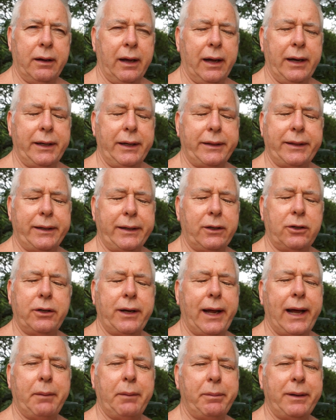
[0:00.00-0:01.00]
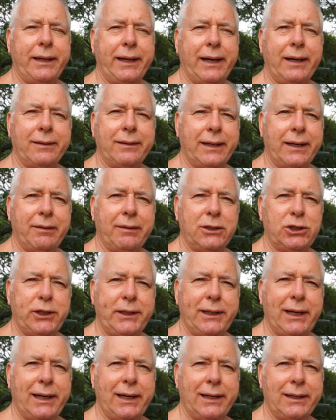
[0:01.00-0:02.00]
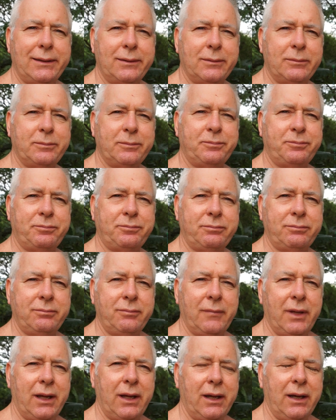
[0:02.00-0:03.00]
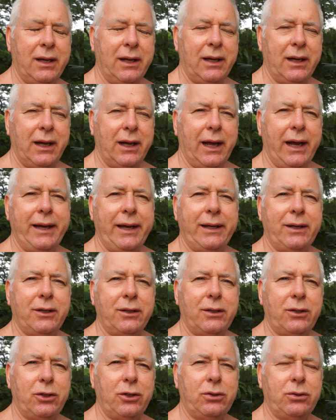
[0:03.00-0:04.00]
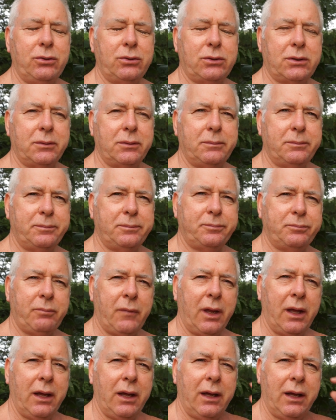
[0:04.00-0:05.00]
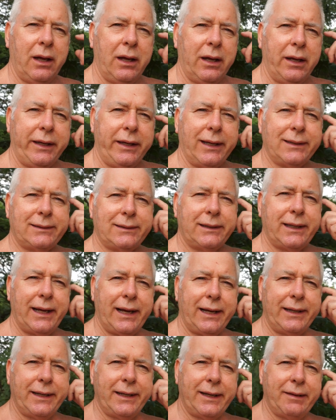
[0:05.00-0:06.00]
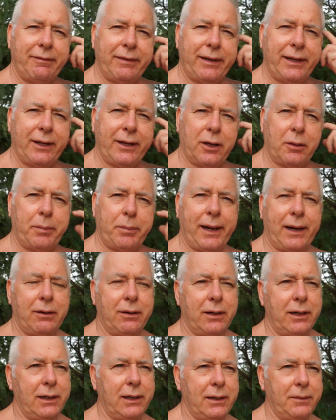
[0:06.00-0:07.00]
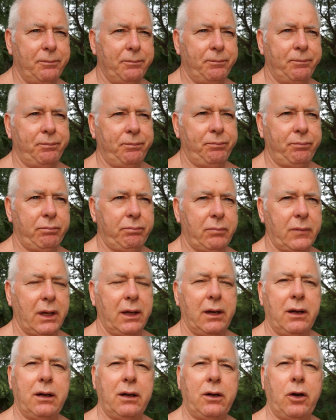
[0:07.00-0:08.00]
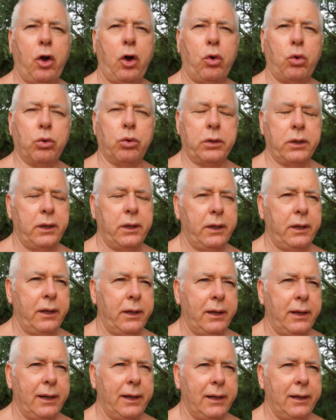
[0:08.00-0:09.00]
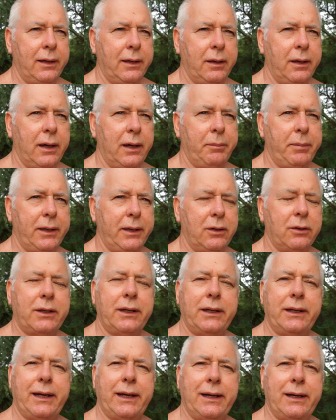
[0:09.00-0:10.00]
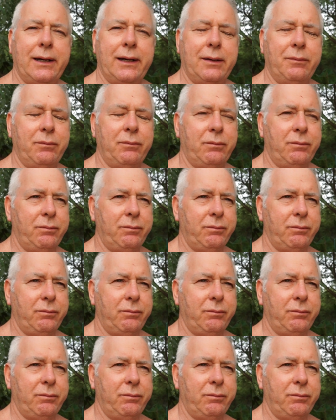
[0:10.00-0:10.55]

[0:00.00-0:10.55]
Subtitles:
Anything good happening out there in G-Land? Any good news? Yesterday I did a video about gold. I've been looking at